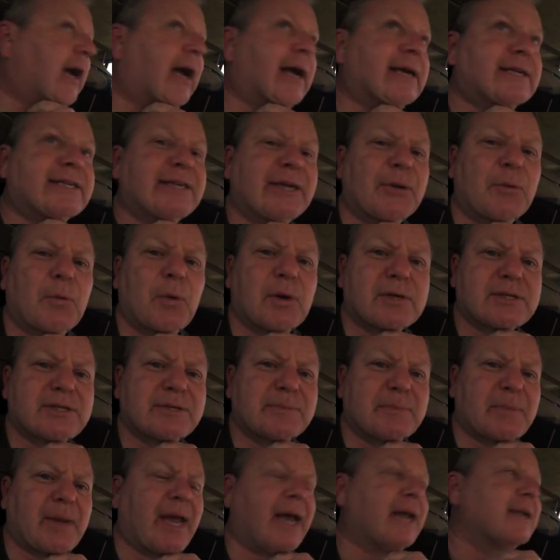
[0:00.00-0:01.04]
Actually, it
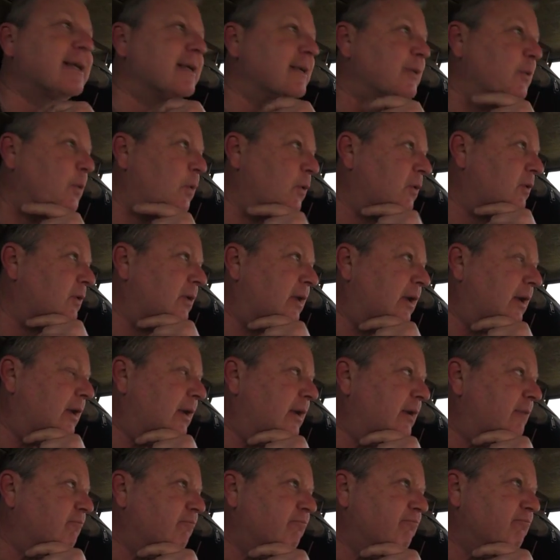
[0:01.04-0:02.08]
wasn't bad at all.
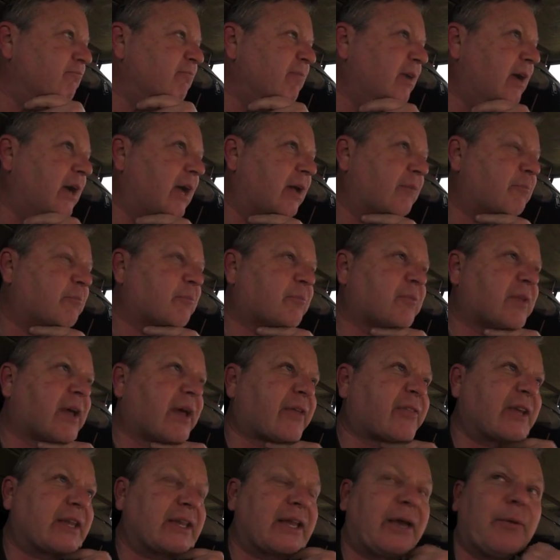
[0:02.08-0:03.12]
I
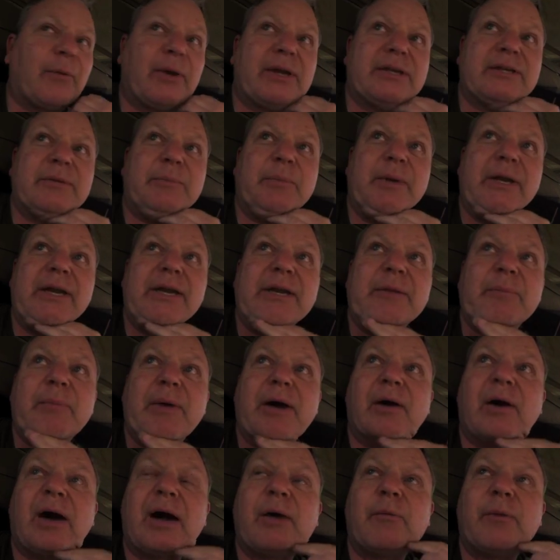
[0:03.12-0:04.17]
think they went to bed at
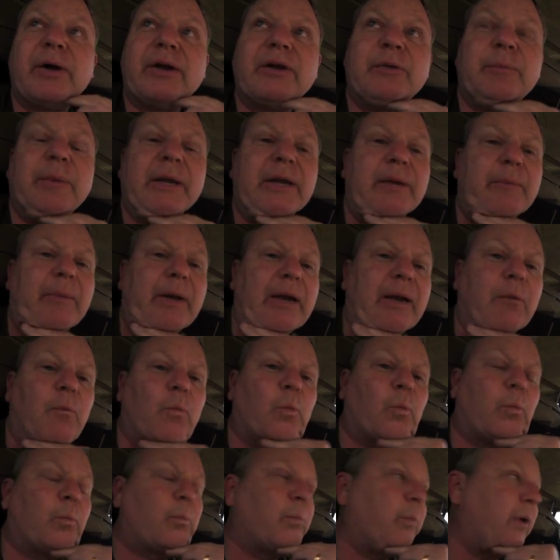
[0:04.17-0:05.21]
about. I went to bed about
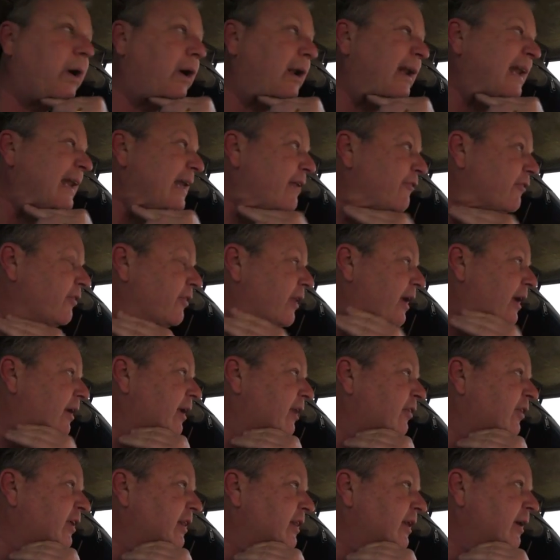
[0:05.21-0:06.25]
11.
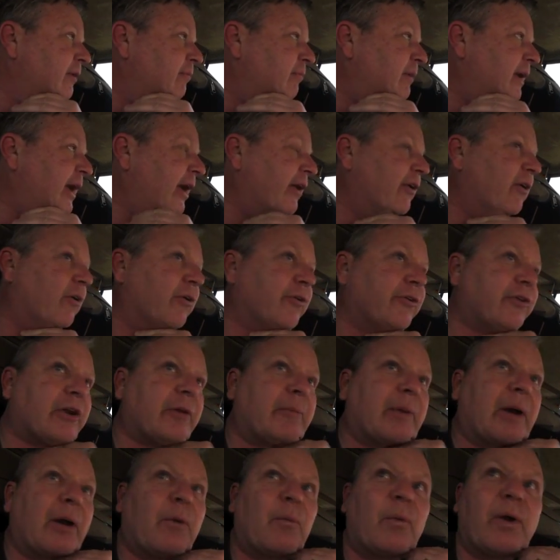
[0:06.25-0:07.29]
I think they carried on till
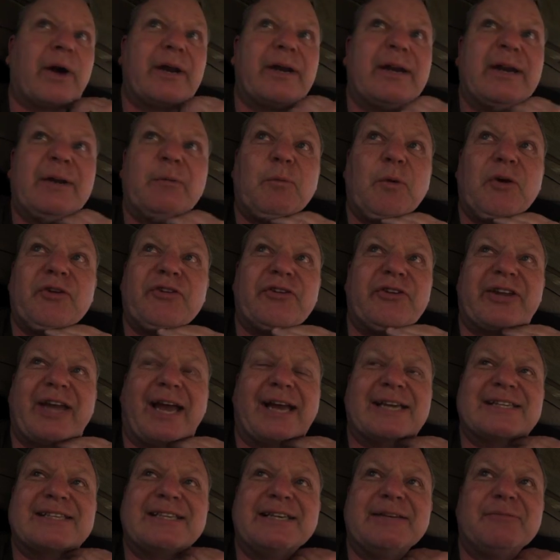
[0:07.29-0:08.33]
about 1. It wasn't
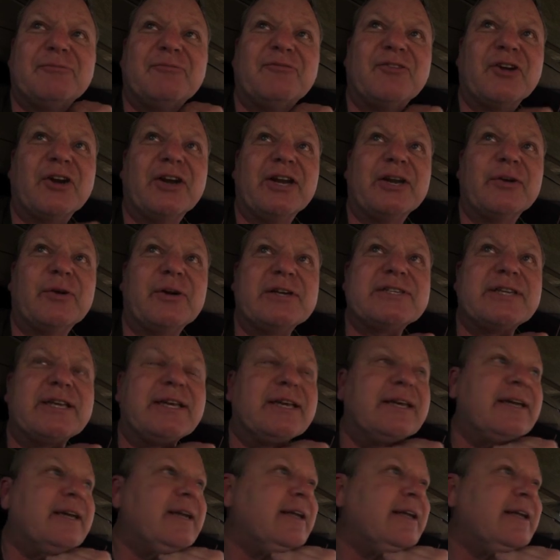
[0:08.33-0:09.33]
actually very noisy.